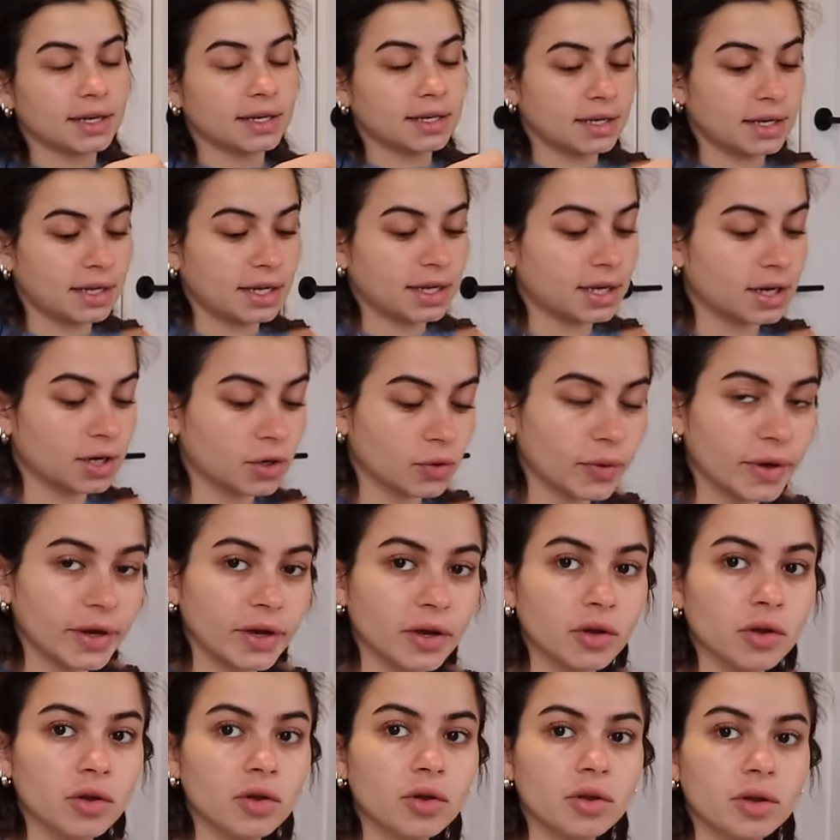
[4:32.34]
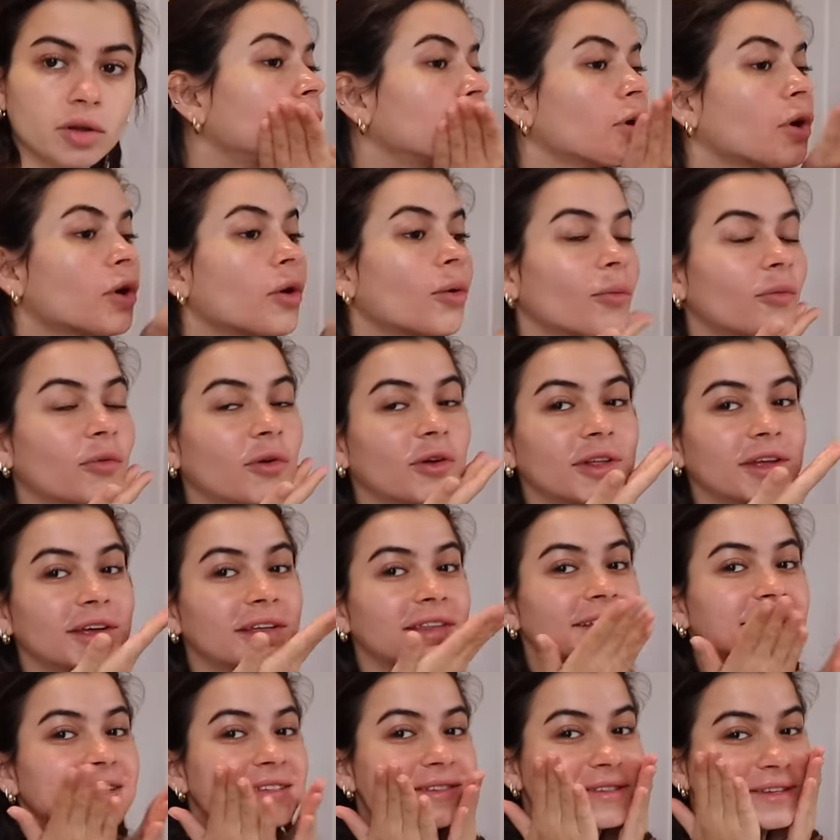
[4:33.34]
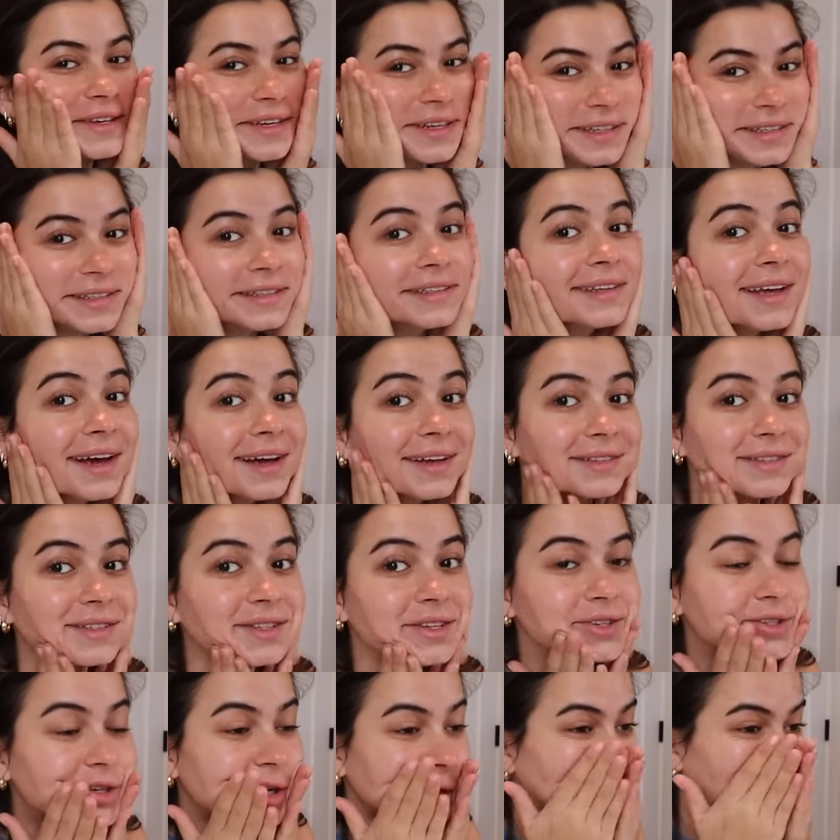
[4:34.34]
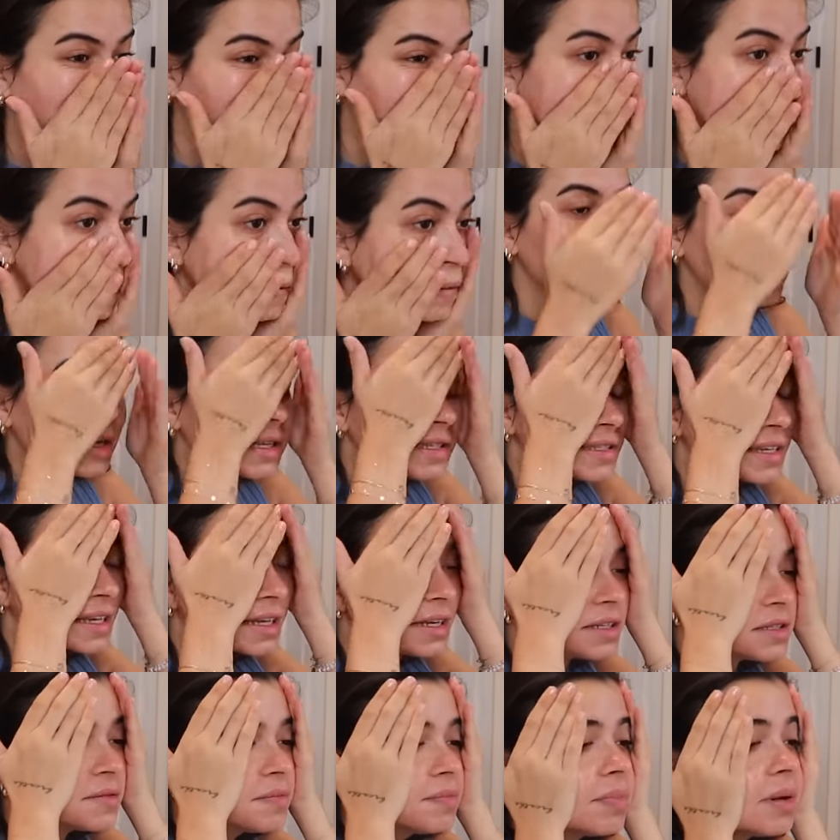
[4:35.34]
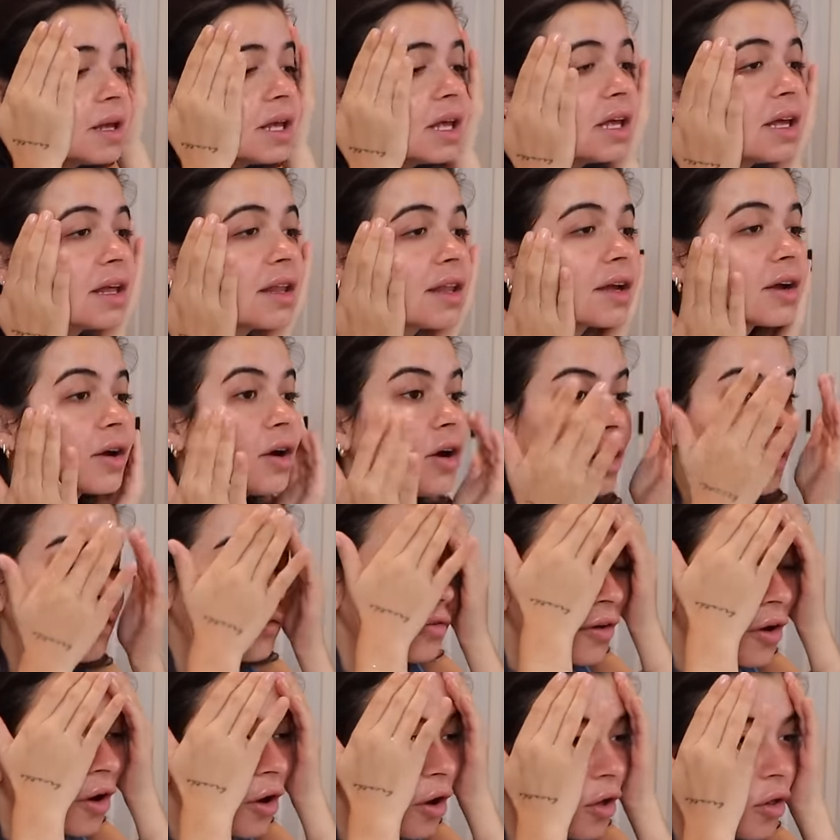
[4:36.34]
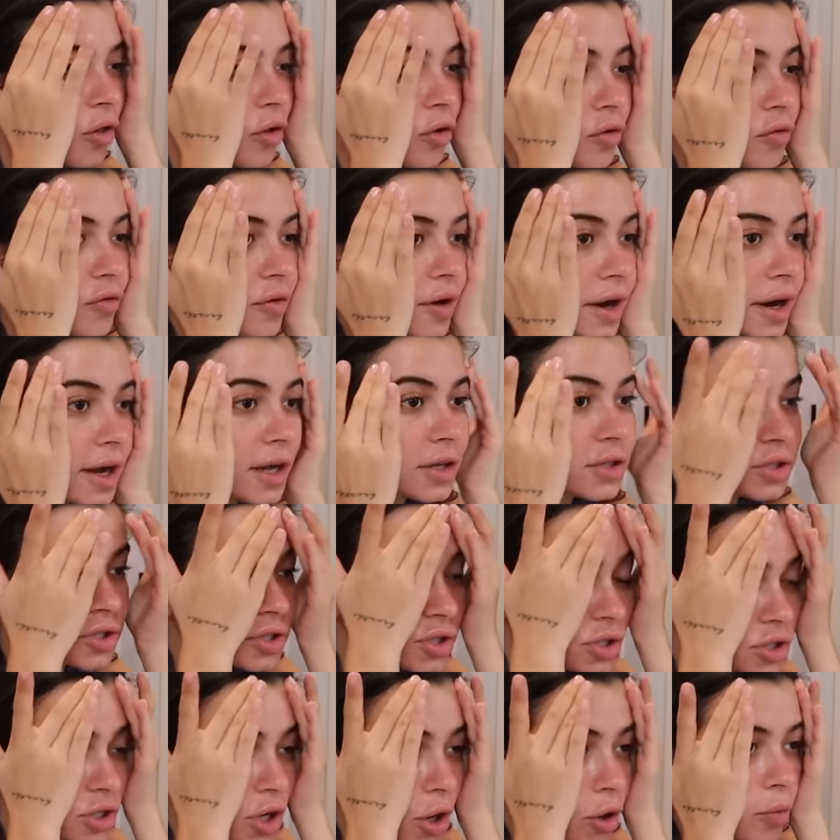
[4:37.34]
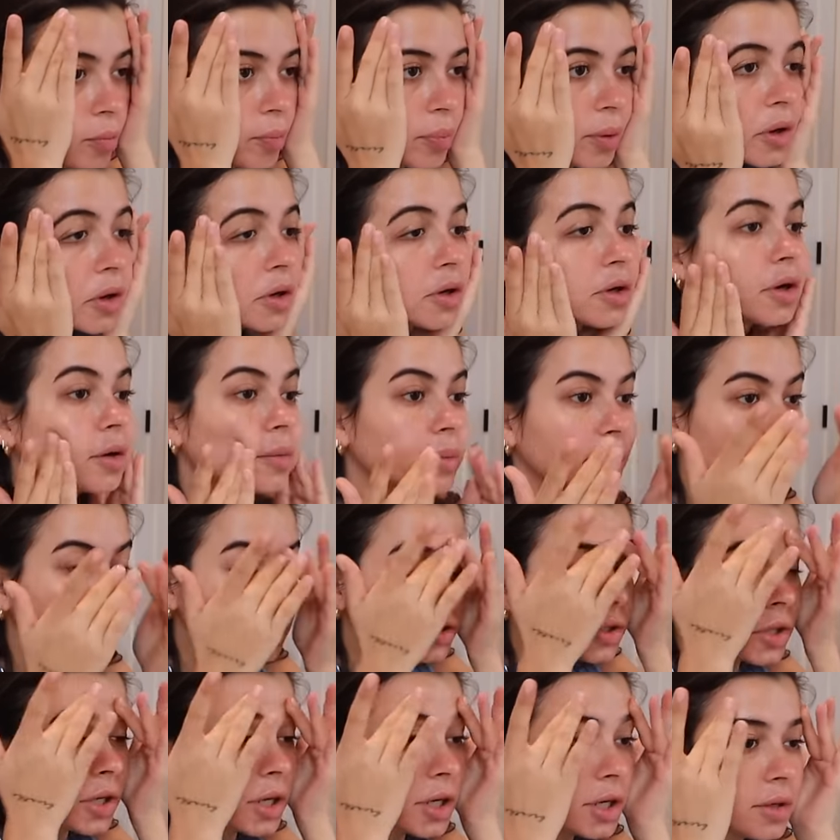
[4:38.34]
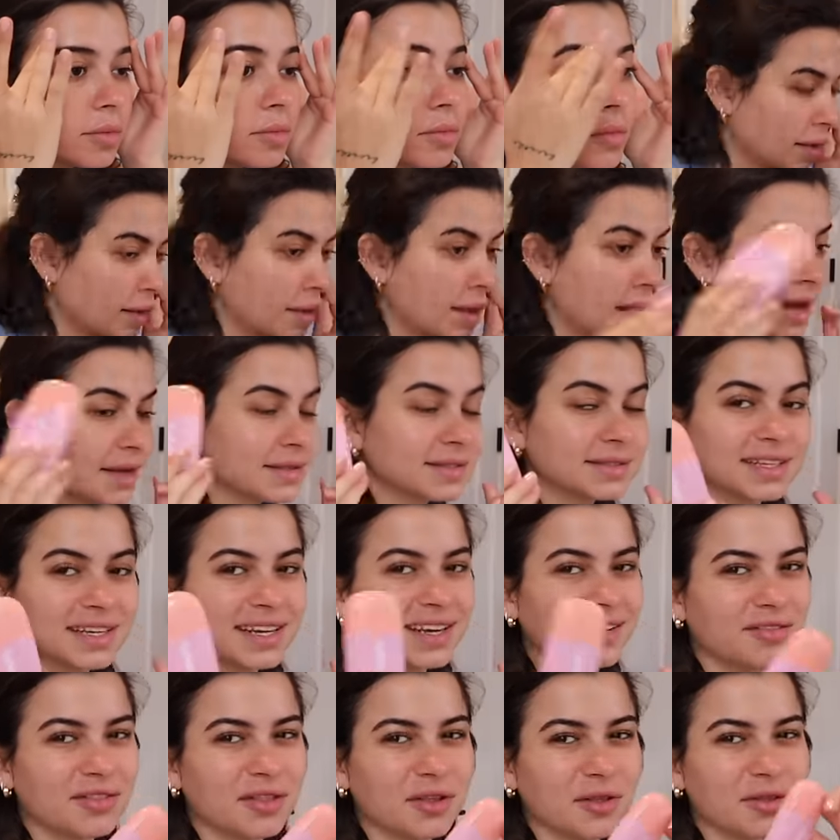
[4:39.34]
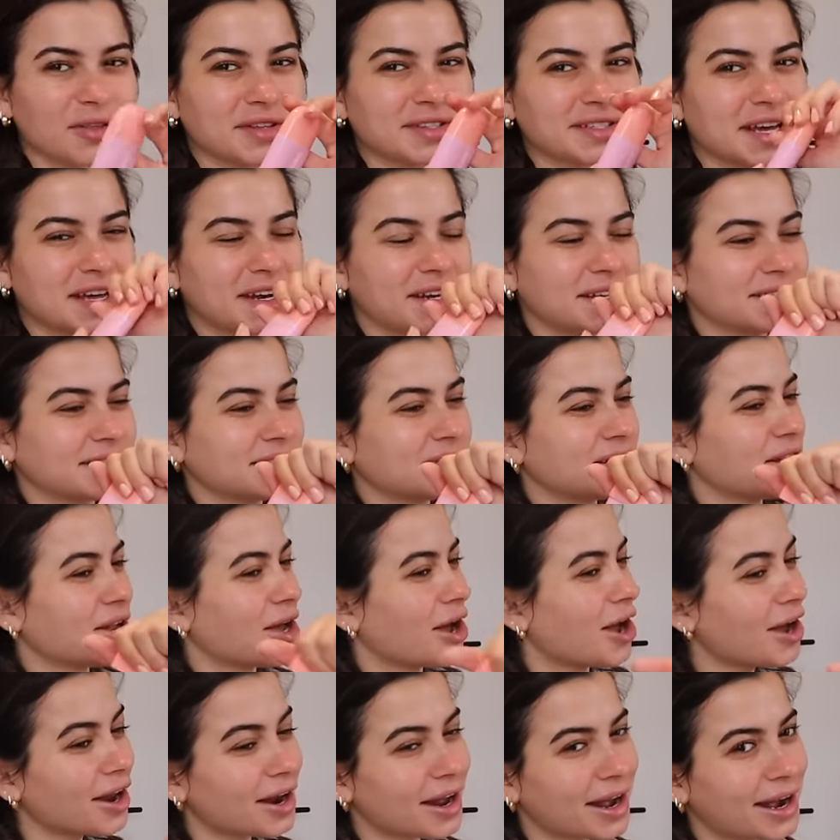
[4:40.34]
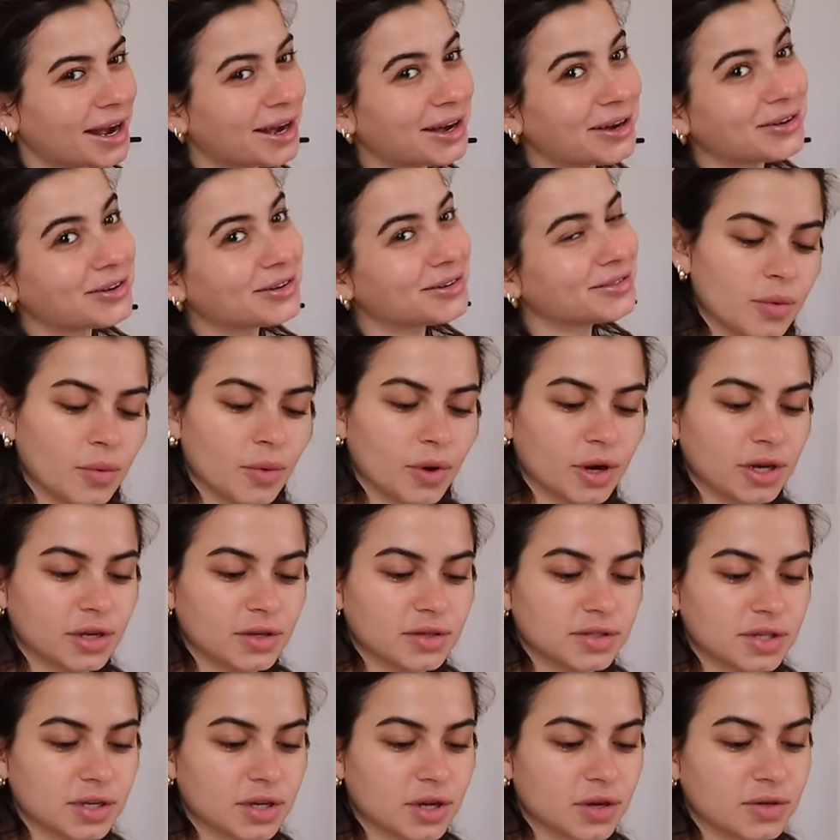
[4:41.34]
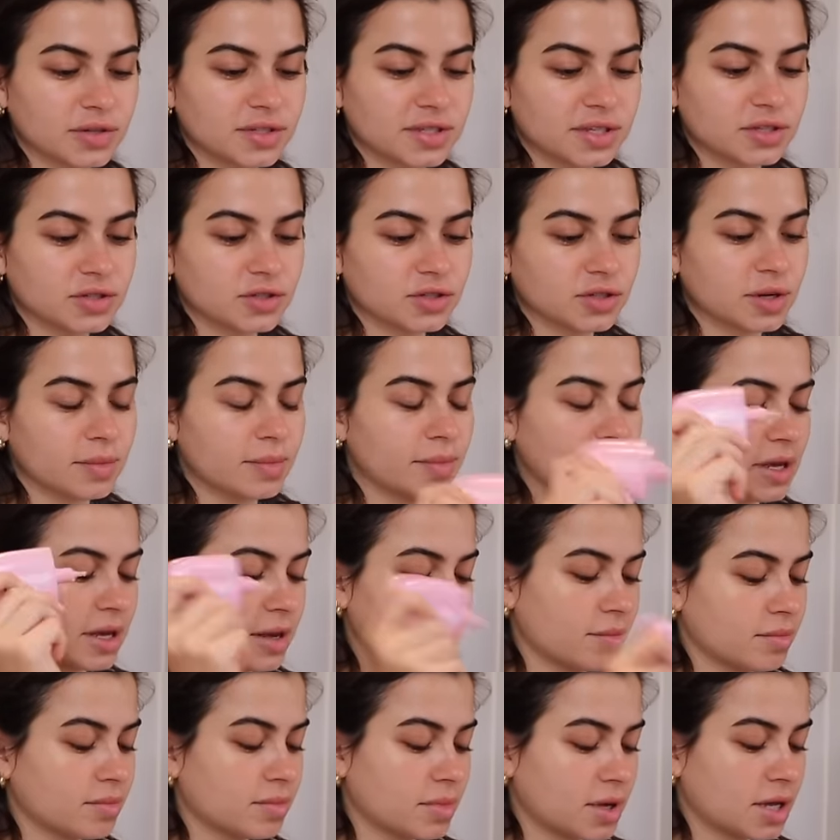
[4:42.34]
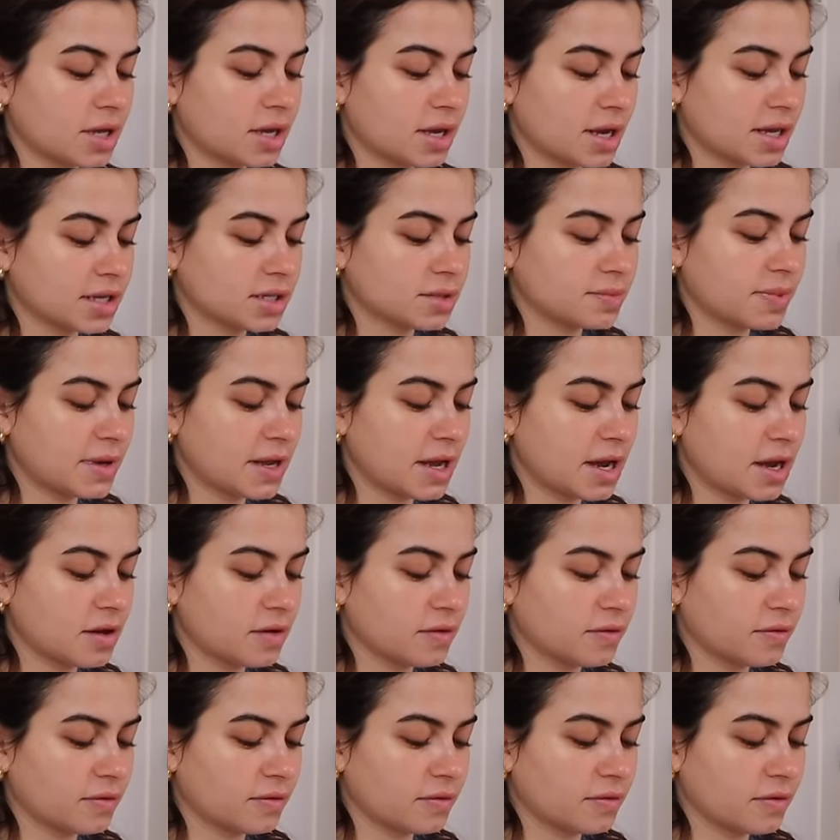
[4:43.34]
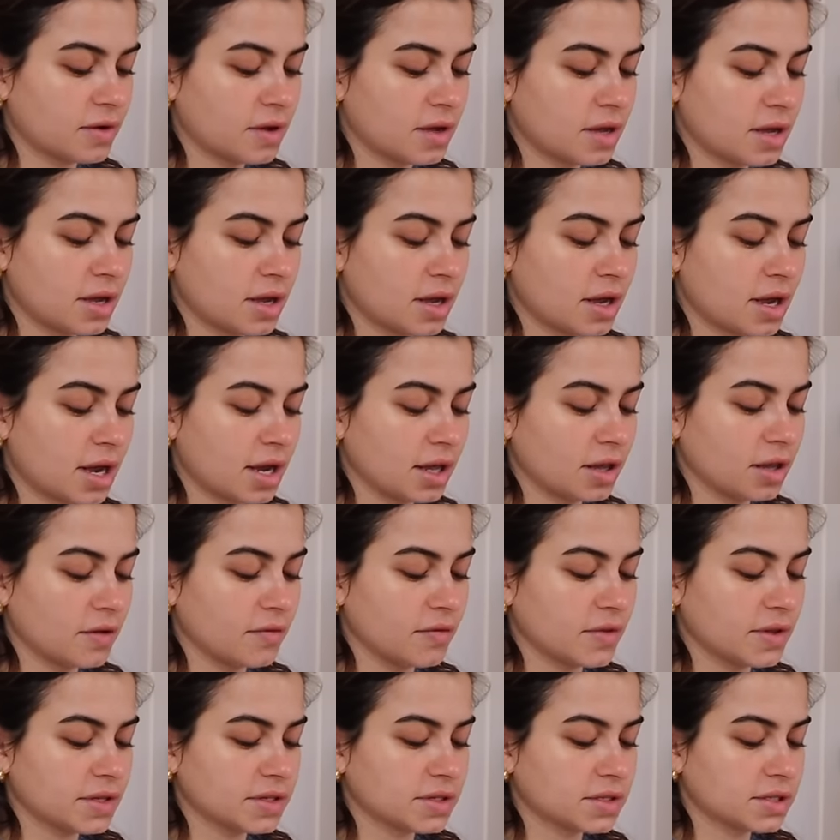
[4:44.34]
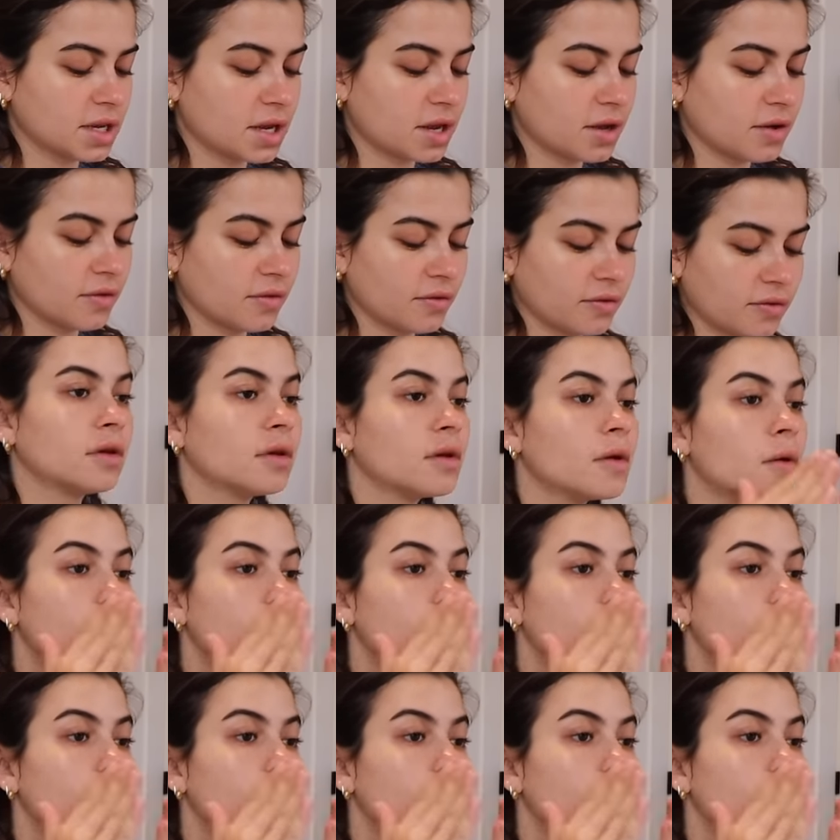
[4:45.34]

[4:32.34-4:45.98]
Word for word: I need an oil. Hopefully this does the trick. My skin is peeling off all over. I got so burnt on my trip. Lastly, even though the sun is not out, we're gonna use the Kosas Dream Beam SPF. I love this stuff.